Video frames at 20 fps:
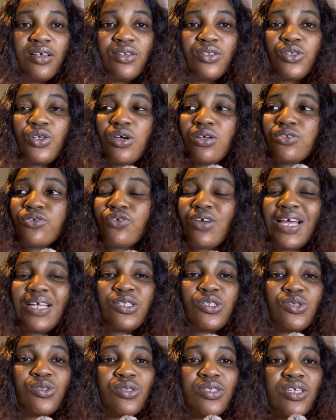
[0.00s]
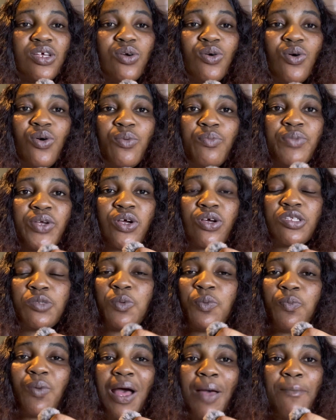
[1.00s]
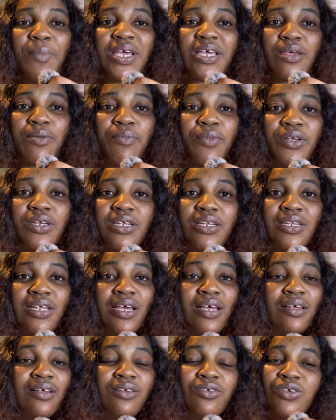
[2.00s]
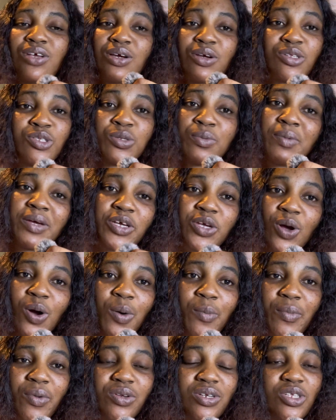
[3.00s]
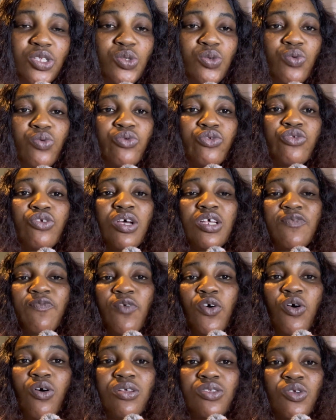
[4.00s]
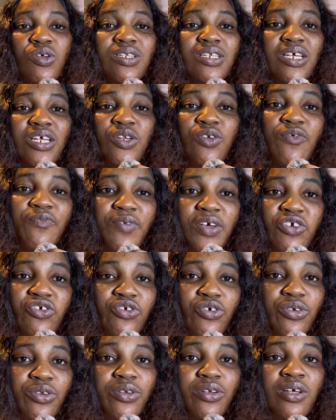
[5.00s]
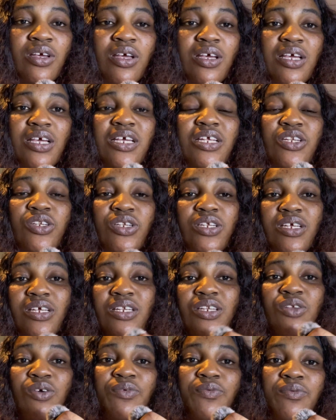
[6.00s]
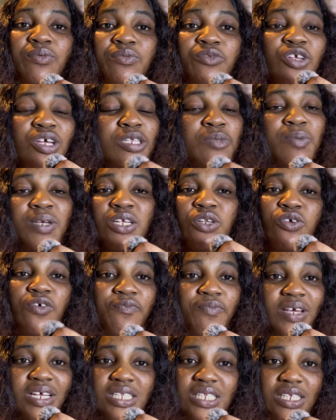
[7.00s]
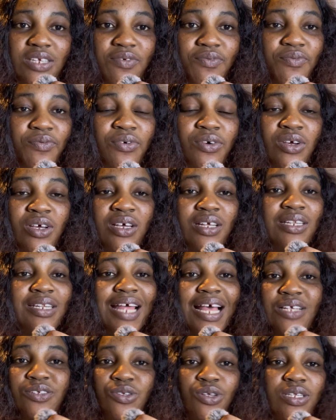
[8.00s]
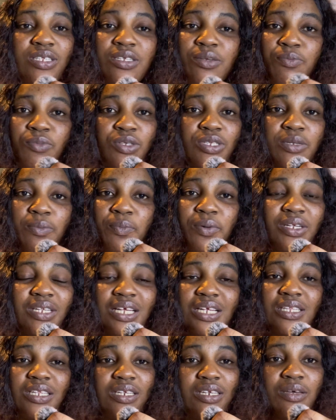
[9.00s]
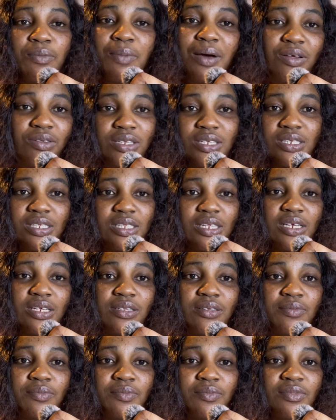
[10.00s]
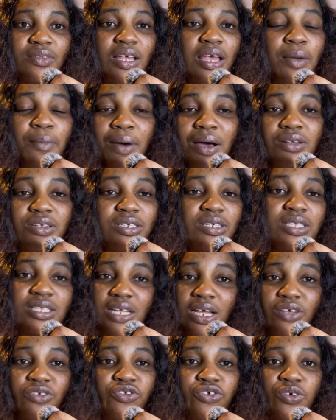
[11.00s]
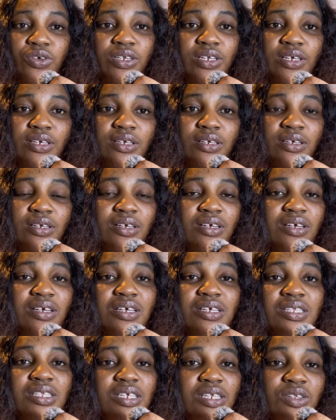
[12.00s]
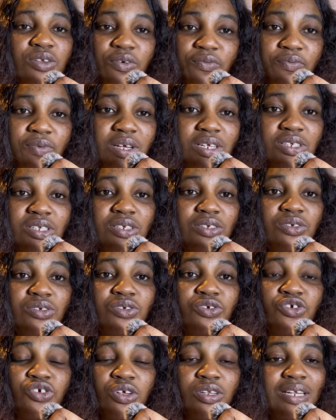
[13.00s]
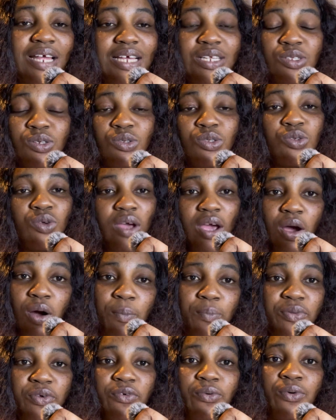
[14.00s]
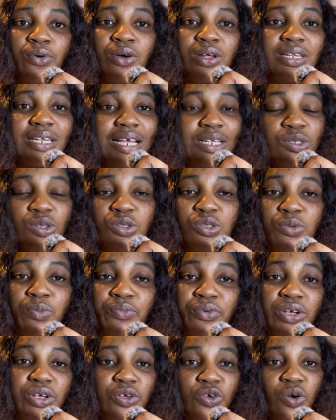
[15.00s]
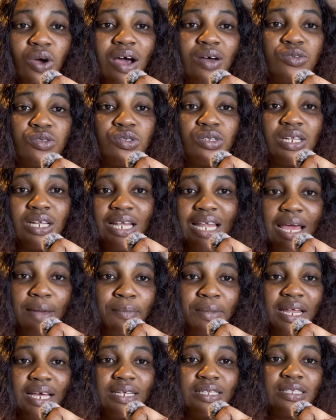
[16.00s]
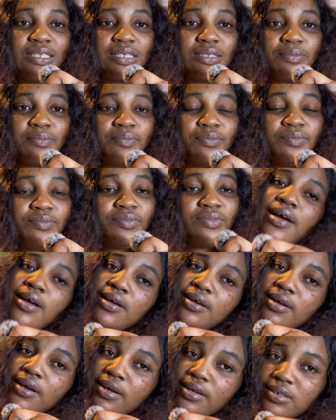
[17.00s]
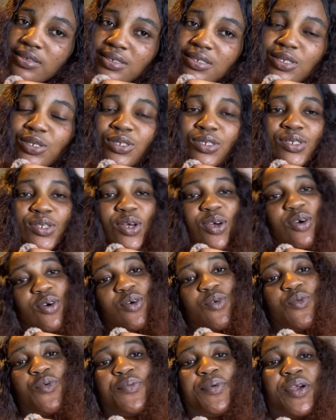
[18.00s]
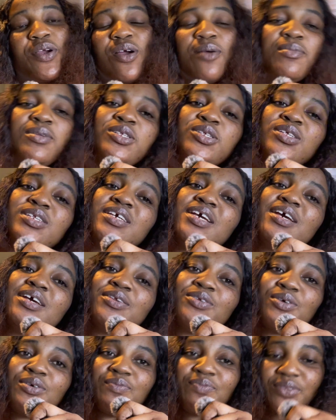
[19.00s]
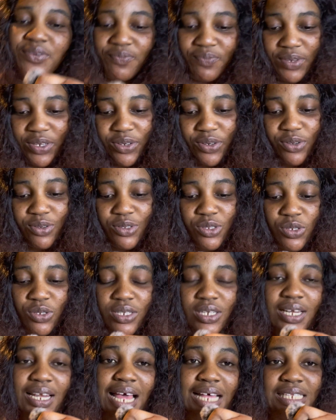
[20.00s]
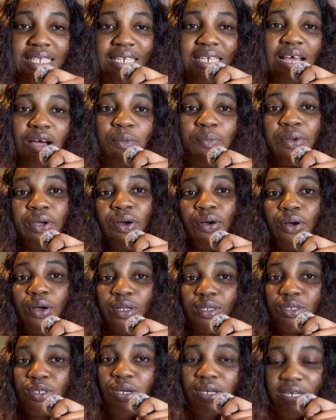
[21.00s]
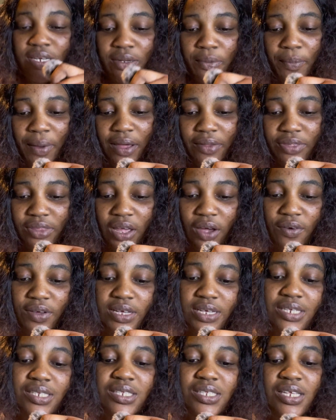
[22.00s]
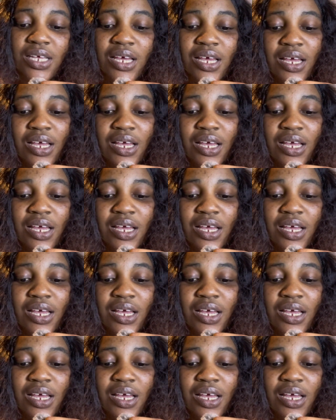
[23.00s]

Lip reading: Don't try to say, oh, because people are making money there. You're going to make your own money too. Just focus on the innovation. Just be innovative. That's just the most important thing about this thing, about this tech journey. Is innovation that is going to help you, that's going to bring you out to the limelight. Yes, so we'll be coming to the end of the video. So the last thing I'll be talking about now is